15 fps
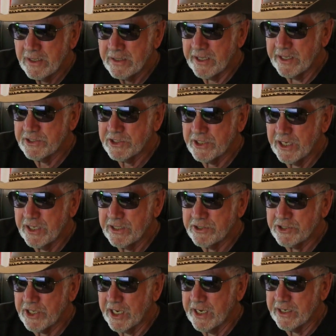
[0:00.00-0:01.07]
They see
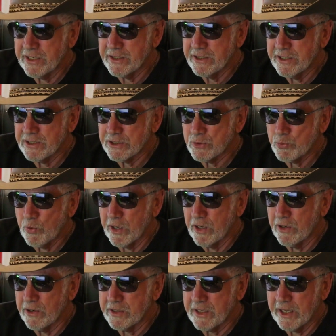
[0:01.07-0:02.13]
Jaden is well
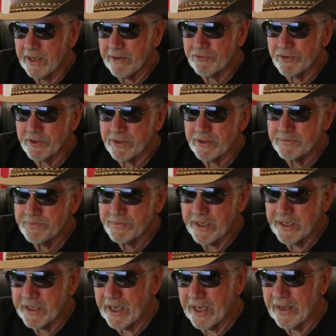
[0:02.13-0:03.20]
looked after
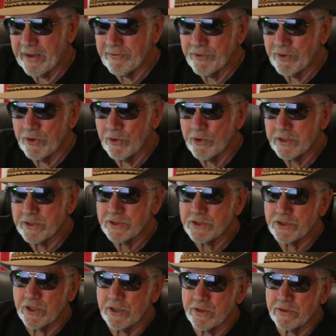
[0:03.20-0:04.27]
and have no
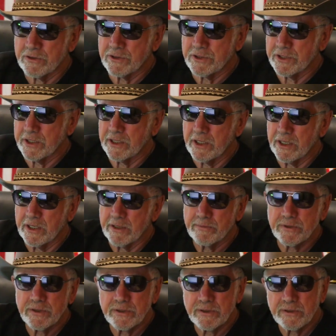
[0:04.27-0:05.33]
concerns, she
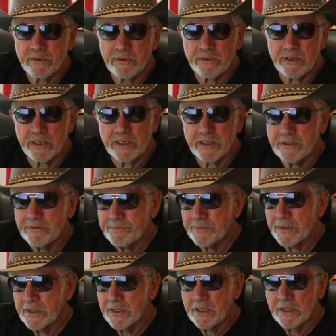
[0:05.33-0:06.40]
claimed. Really?
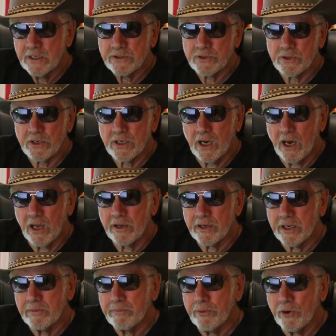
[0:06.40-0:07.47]
So calling
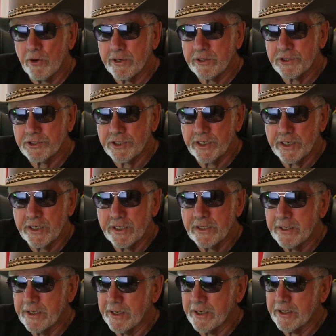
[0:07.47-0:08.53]
a boy she
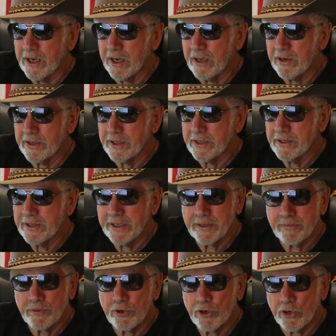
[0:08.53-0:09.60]
and calling
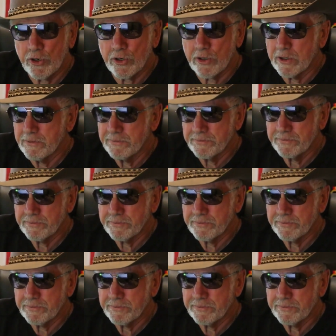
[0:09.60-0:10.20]
him her